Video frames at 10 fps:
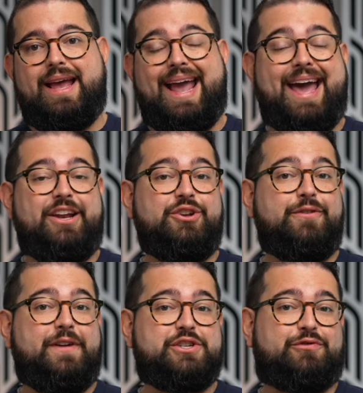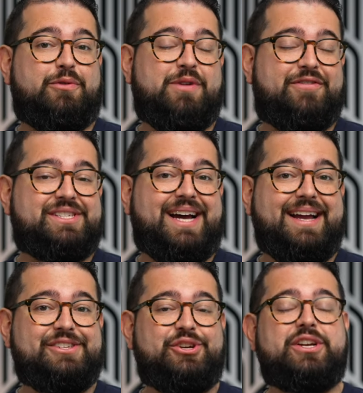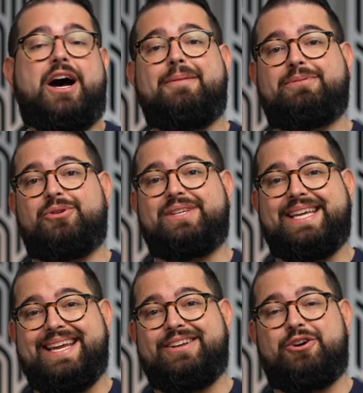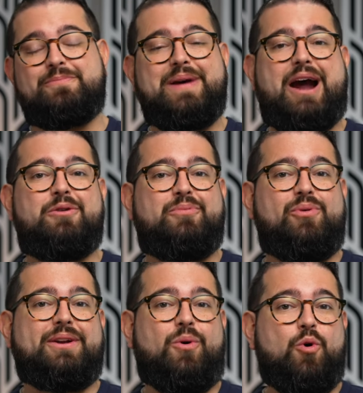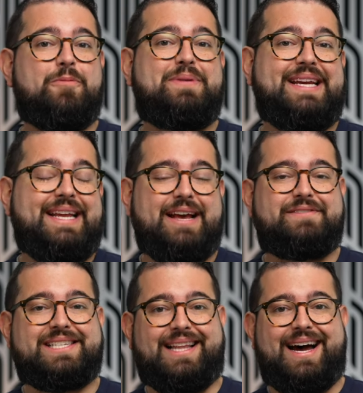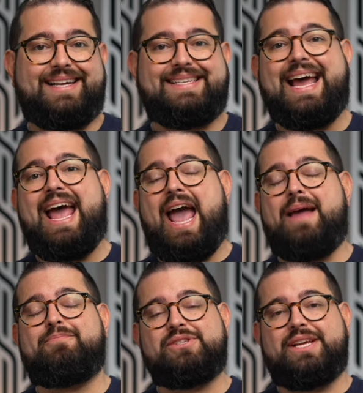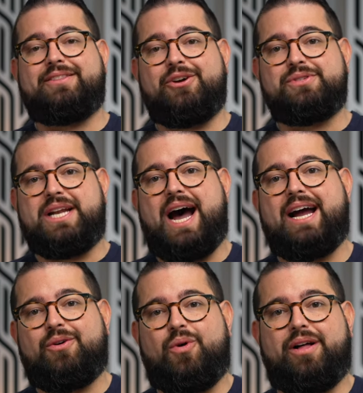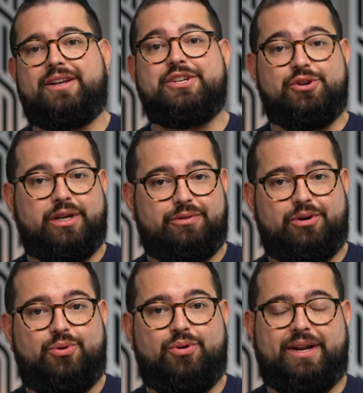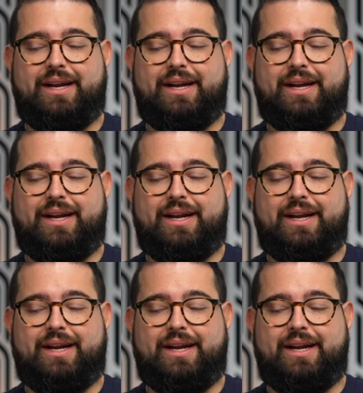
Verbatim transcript: And a new feature from Riverside is you can upload Keynote, PowerPoint, or P D F slides and present those in high quality during the recording.